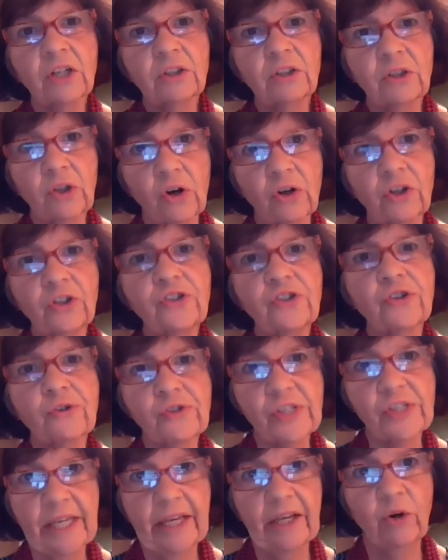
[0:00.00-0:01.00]
larger
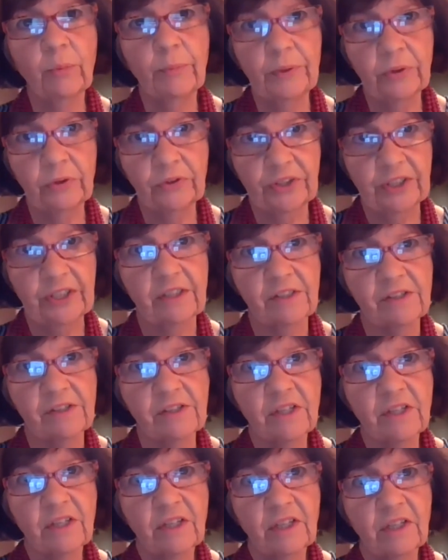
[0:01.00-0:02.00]
scale buildings
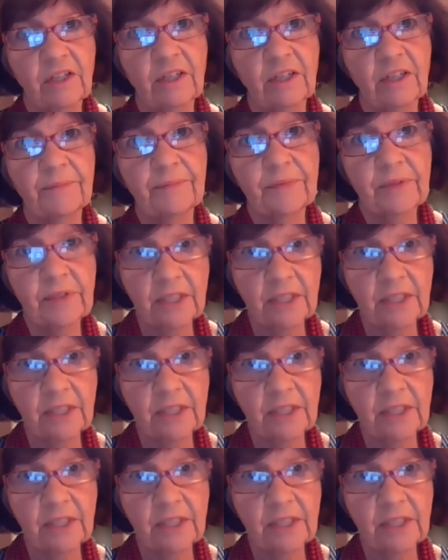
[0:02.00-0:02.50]
um,